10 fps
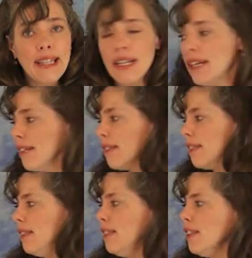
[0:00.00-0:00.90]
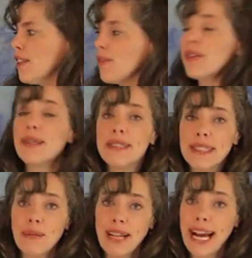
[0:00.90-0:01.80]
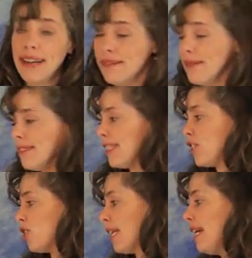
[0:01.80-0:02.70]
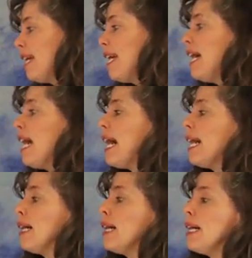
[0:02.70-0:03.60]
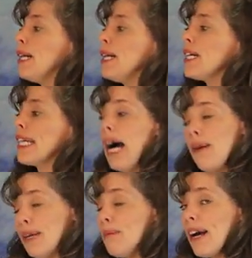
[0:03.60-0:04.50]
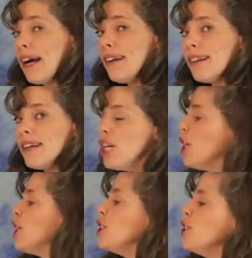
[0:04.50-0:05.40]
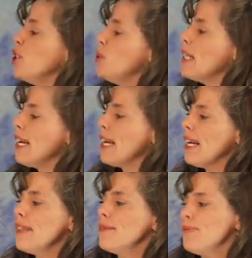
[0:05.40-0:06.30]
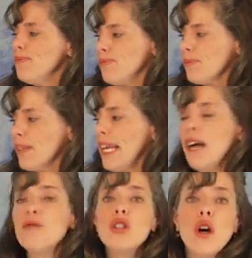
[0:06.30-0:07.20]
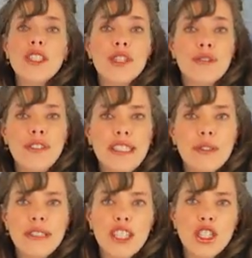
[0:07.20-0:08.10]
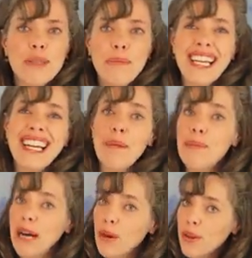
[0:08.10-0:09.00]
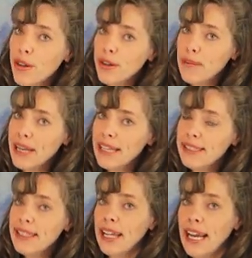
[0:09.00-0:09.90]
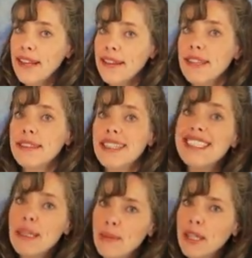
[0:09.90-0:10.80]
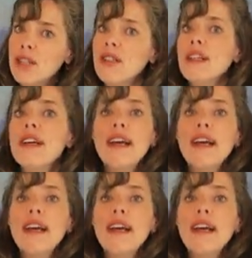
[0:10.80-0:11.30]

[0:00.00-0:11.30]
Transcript: the frequency plan, essentially. Coming back, you can count on your physio sessions being about 30 minutes in length. That's the typical